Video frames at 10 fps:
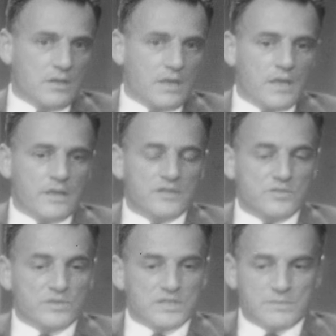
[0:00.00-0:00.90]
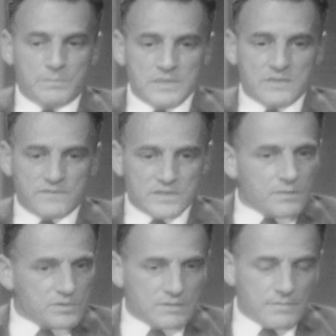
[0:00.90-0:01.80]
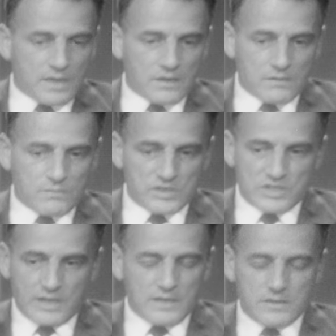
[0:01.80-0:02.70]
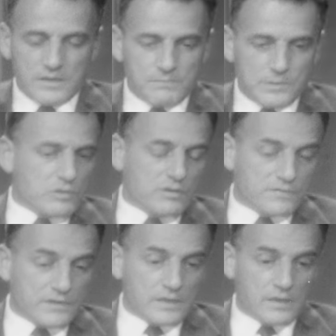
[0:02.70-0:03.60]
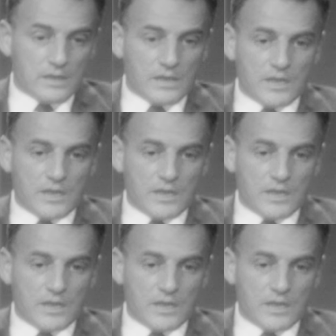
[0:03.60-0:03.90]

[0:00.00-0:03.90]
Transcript: Mm-hmm. This was a piece of subject matter which they did beautifully.